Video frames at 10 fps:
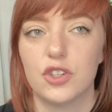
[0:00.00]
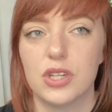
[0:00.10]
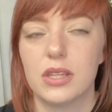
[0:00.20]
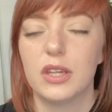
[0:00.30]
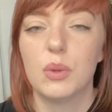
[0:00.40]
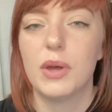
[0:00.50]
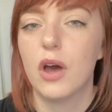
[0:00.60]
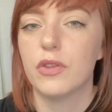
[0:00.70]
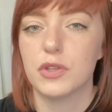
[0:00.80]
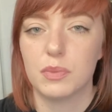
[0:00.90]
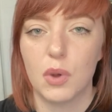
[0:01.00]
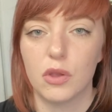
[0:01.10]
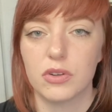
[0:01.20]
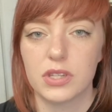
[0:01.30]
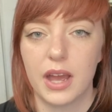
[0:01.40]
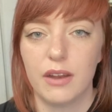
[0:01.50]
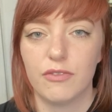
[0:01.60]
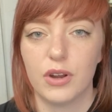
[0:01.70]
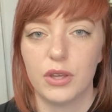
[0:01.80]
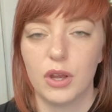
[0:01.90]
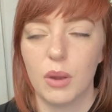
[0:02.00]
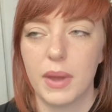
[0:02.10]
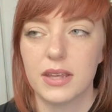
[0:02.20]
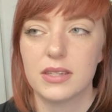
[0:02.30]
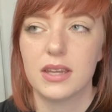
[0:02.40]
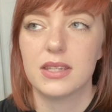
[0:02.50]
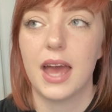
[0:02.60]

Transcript: she's a little bit on the smaller side for a Uromastyx,